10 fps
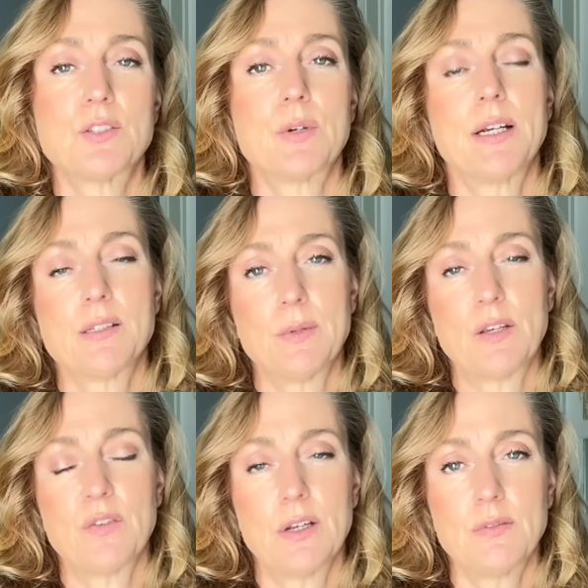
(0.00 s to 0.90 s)
trying to
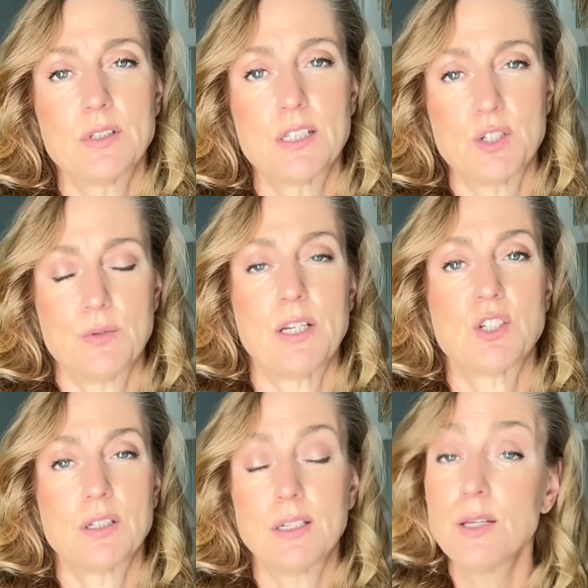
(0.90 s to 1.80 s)
make fun of the
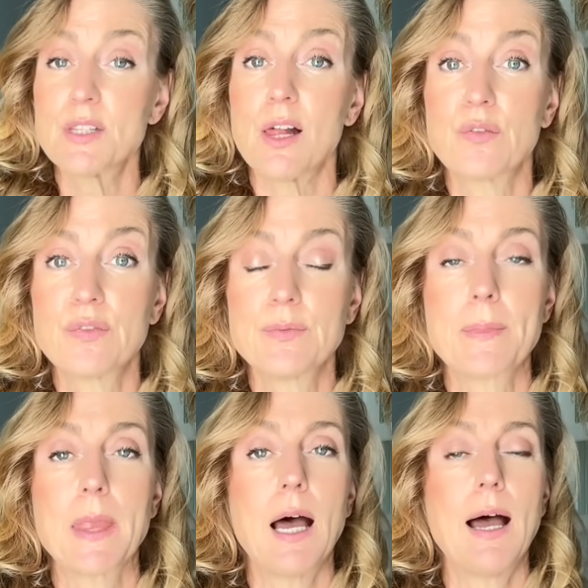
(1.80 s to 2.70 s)
situation himself.
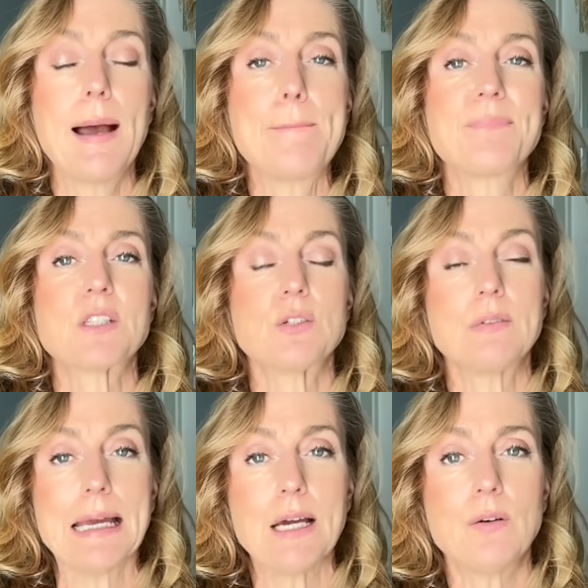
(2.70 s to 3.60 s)
So
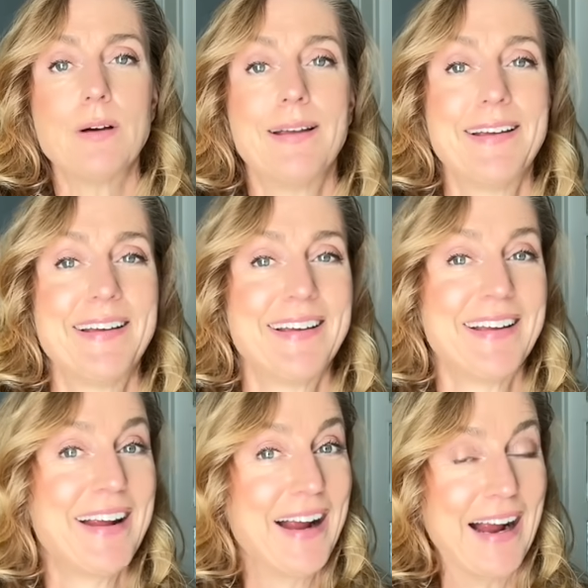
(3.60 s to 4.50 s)
now
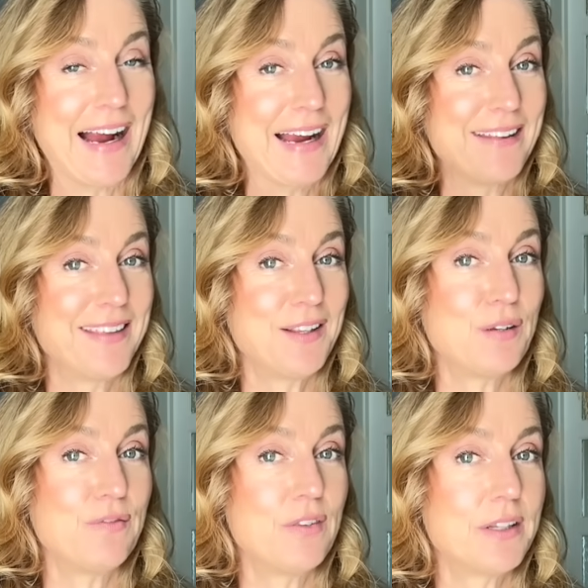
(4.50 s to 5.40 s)
I think
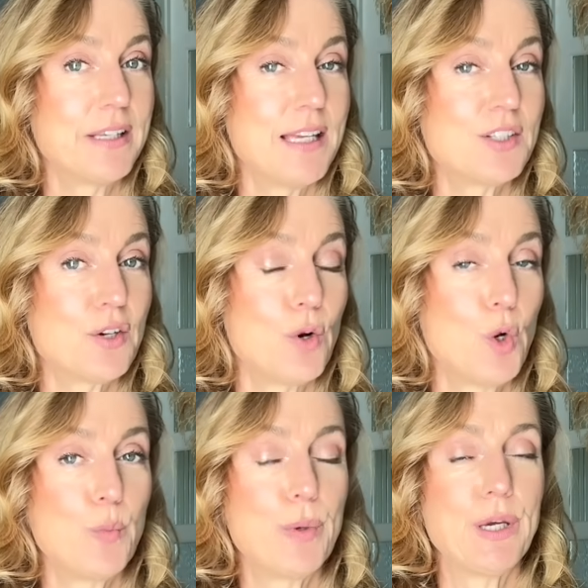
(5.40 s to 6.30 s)
the floodgates are
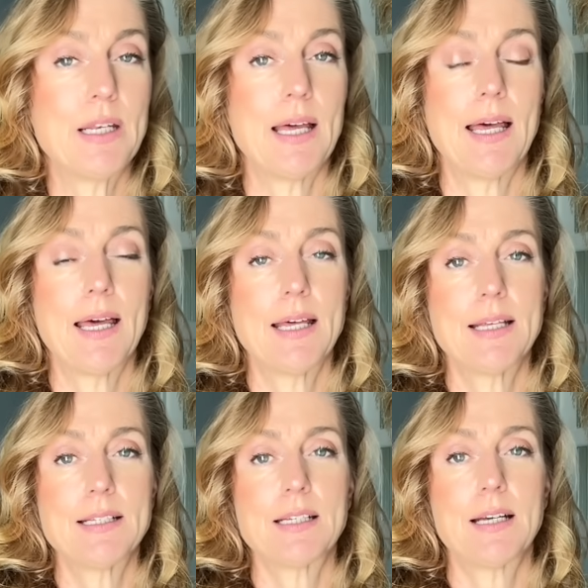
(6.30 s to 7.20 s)
open,
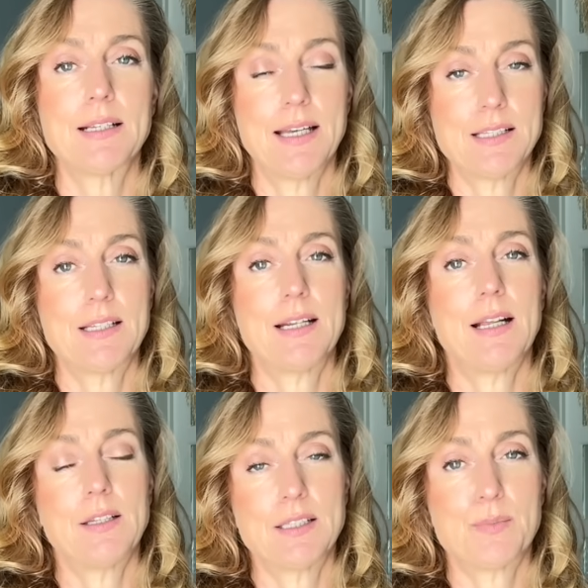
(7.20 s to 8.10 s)
and
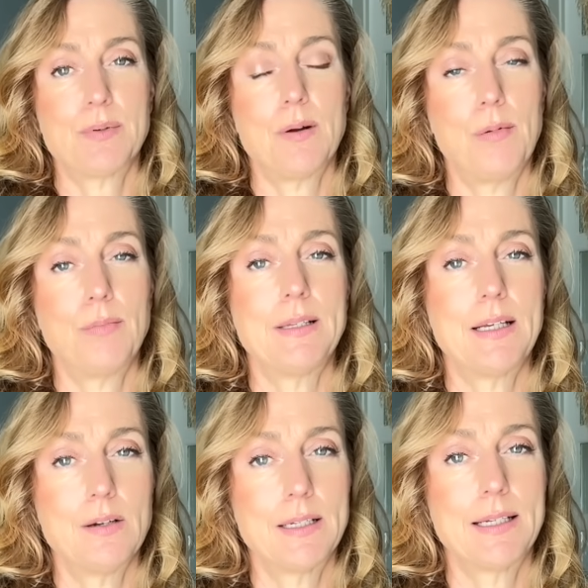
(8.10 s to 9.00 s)
SNL is probably
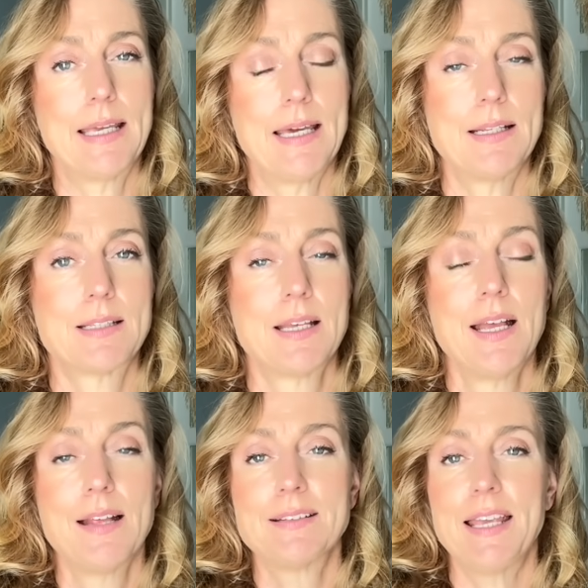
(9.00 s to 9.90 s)
gonna
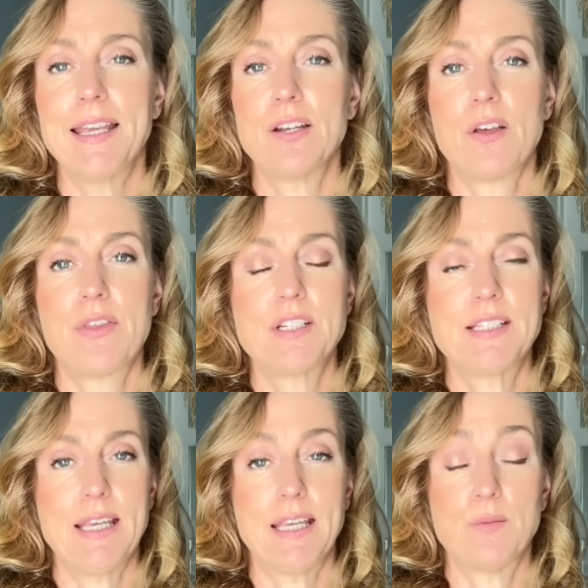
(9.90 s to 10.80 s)
take another
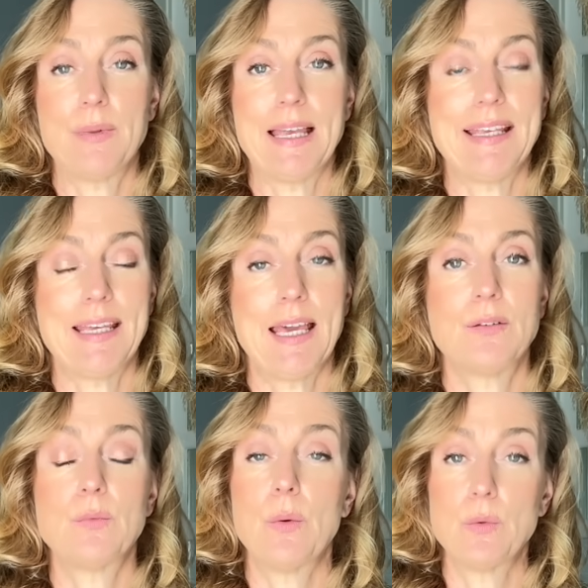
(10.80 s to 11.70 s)
dig at Blake.
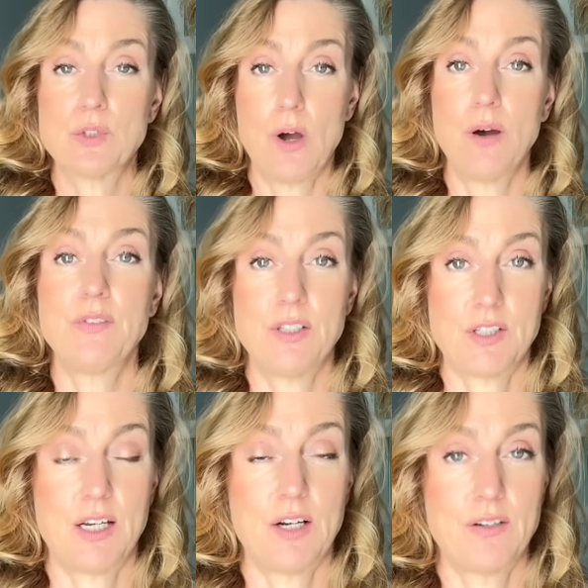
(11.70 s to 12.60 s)
And what was
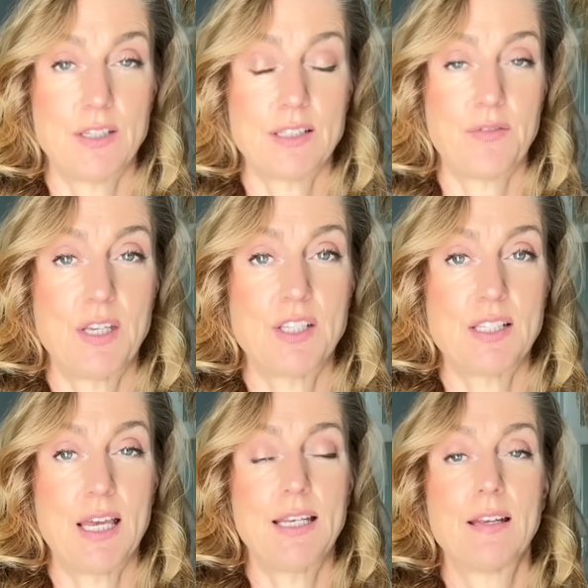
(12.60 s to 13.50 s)
obvious here is they
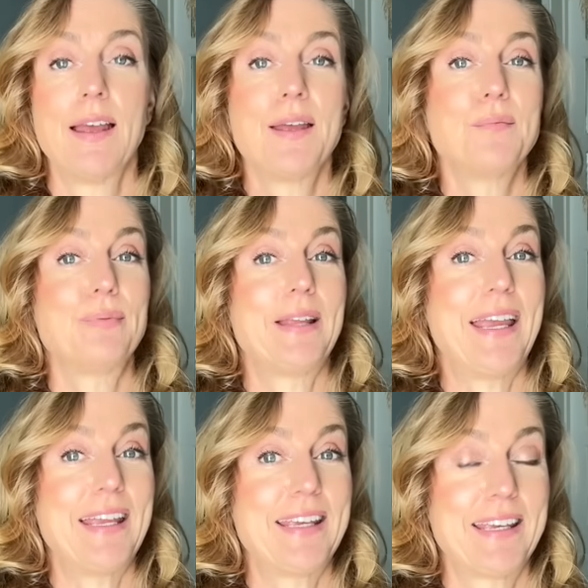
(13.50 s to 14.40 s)
said
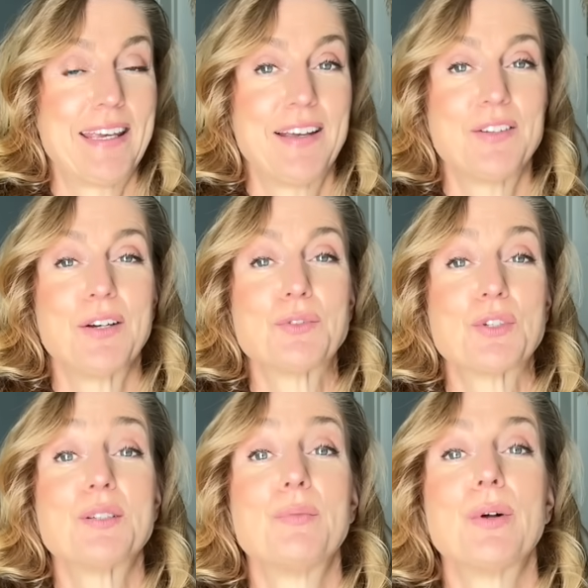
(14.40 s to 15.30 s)

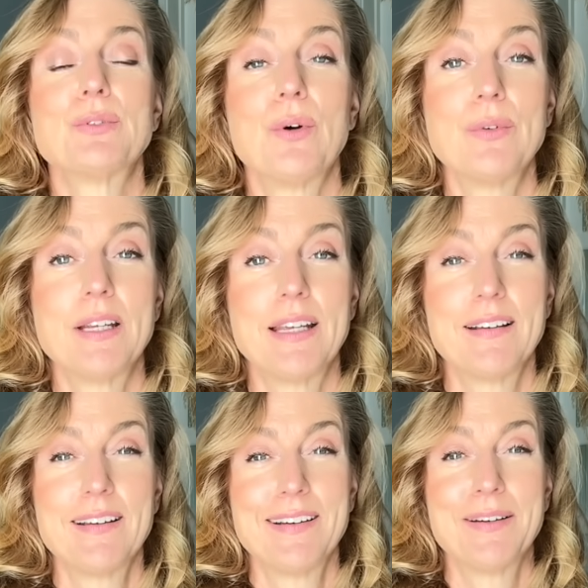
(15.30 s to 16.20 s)
Justin
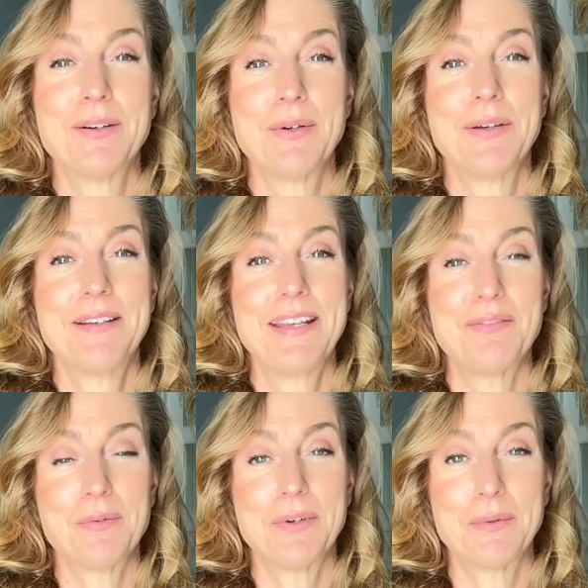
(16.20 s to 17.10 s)
Baldoni
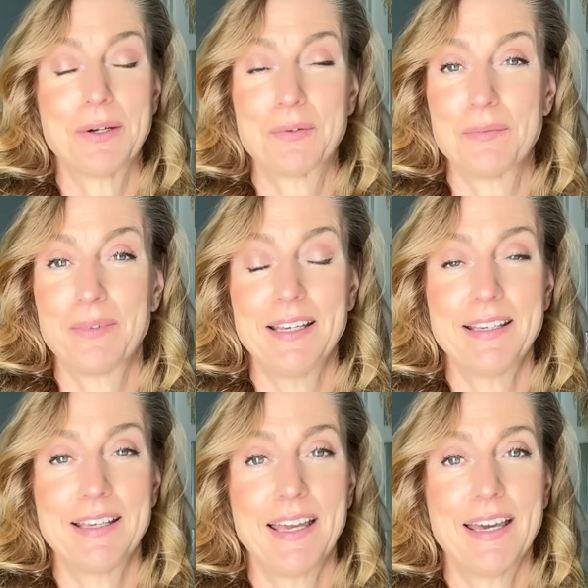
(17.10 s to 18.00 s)
never want to work with
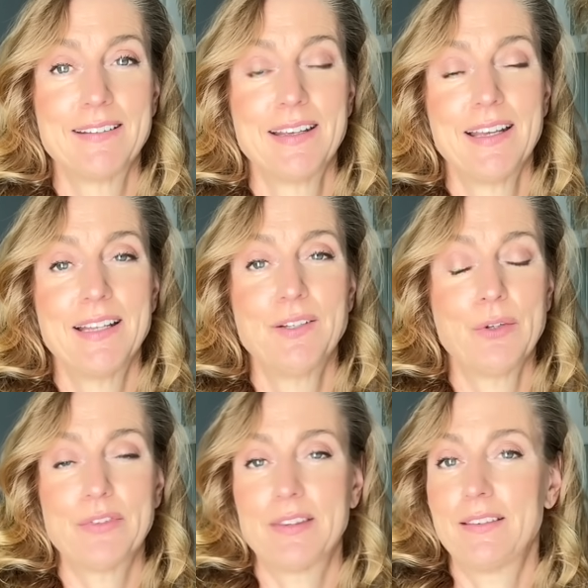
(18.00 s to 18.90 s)
Blake again,
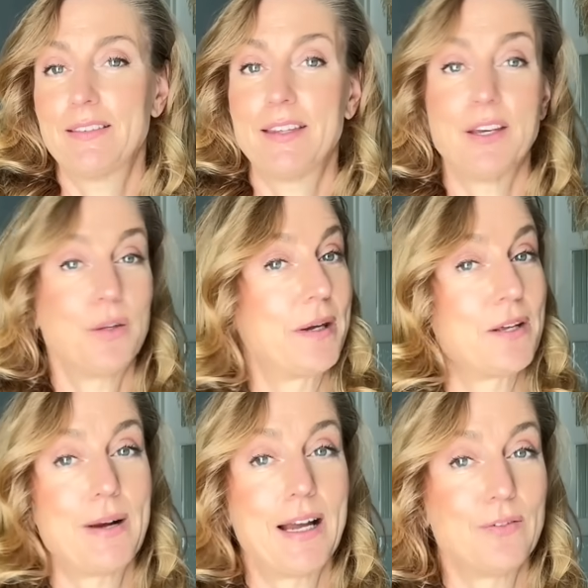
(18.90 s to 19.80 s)
not the other way
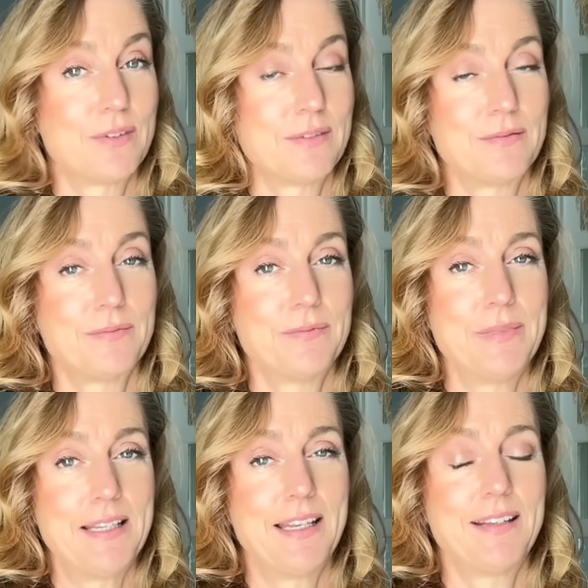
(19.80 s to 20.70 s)
around.
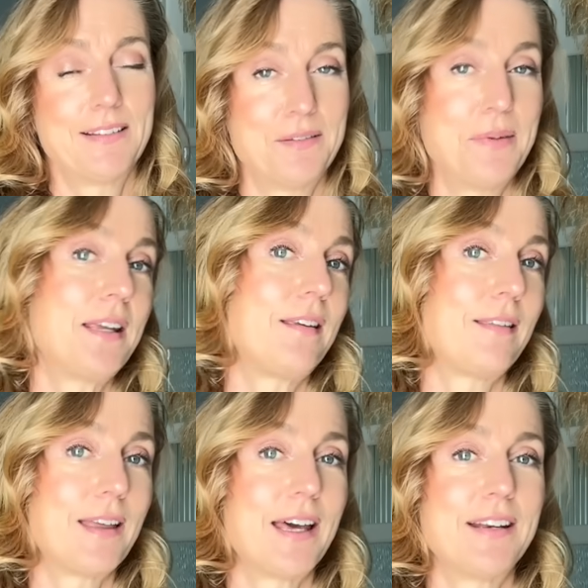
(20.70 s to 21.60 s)
Meaning to
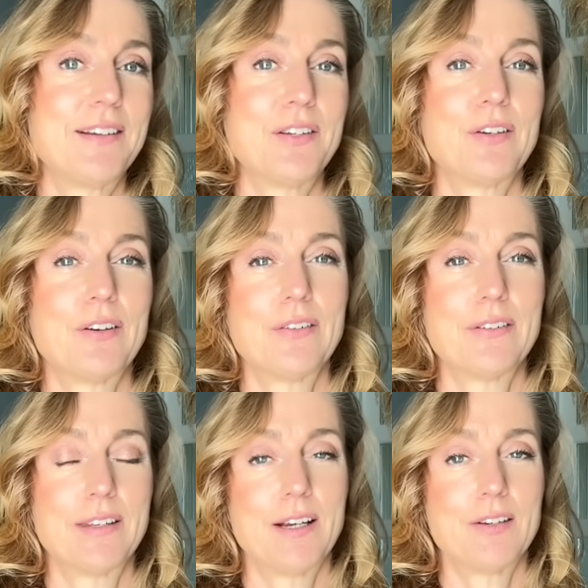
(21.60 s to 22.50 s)
me that, you know,
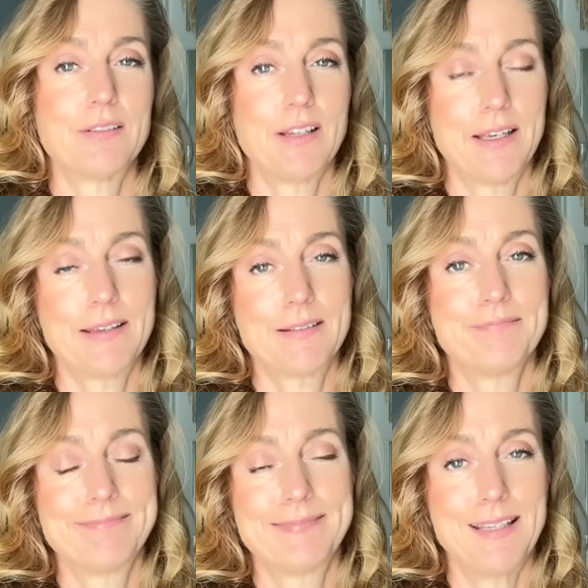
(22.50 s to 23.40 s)
they're like
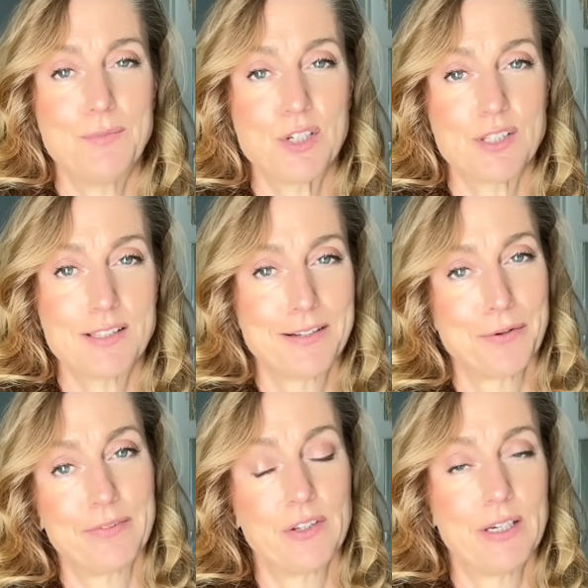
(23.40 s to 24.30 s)
Team Justin
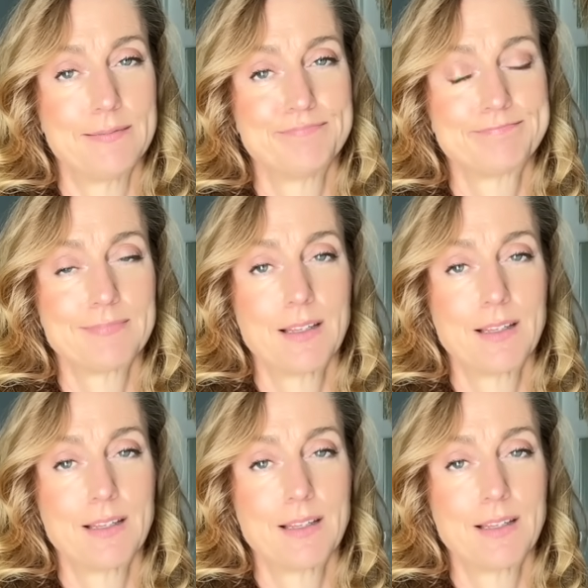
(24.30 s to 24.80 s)
over there.